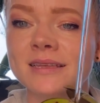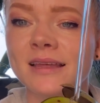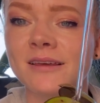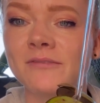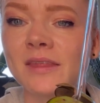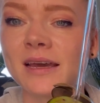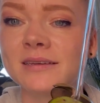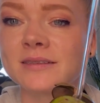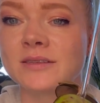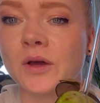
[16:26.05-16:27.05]
I love that
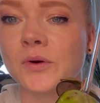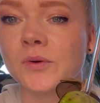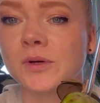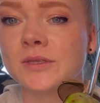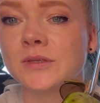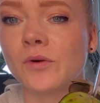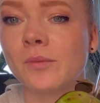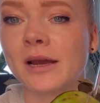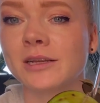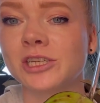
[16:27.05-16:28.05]
so, so
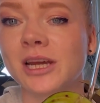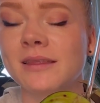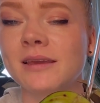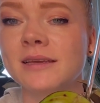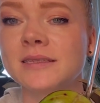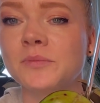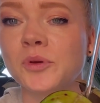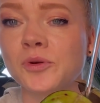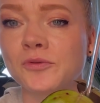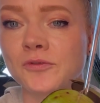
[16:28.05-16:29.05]
much. I think it's a
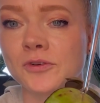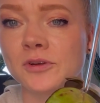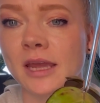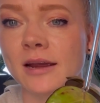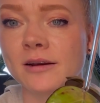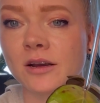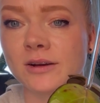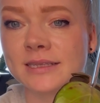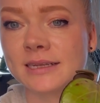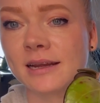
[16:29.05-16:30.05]
beautiful
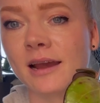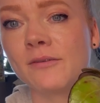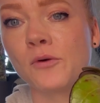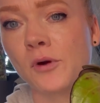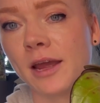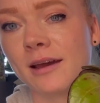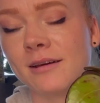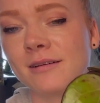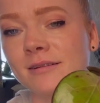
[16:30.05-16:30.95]
characteristic of a Hoya.